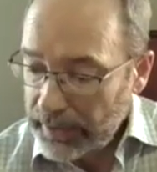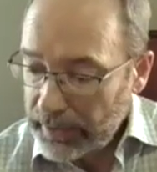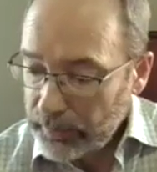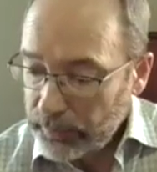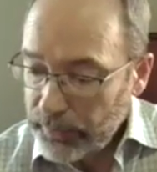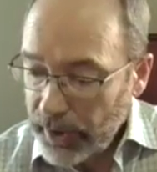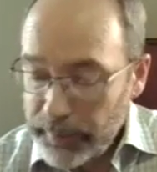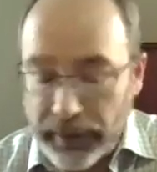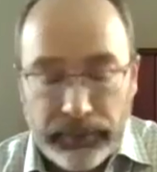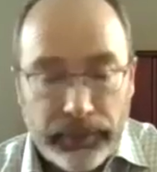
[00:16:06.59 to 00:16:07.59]
I'm
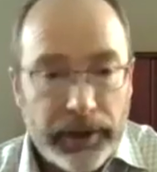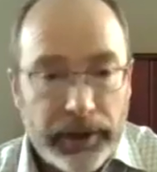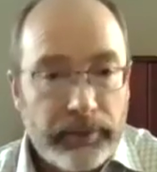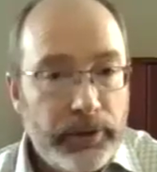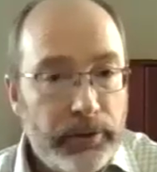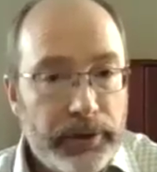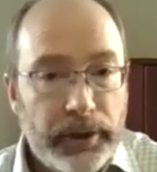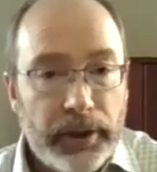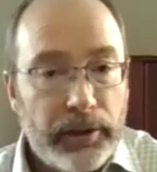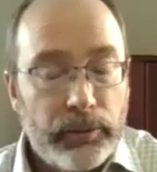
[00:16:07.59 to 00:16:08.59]
not afraid of
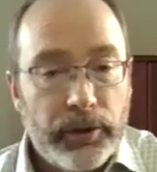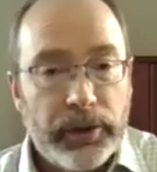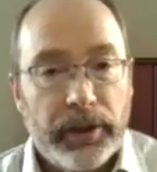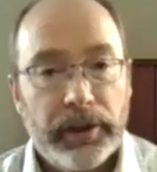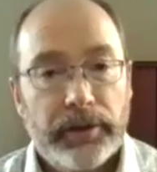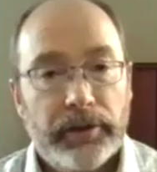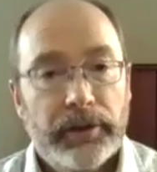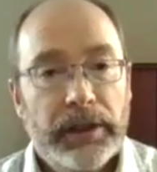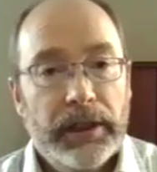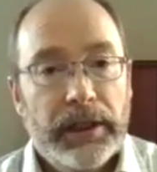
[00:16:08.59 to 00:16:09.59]
doing the hard work
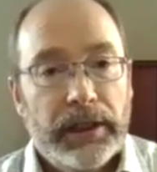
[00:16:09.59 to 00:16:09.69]
either.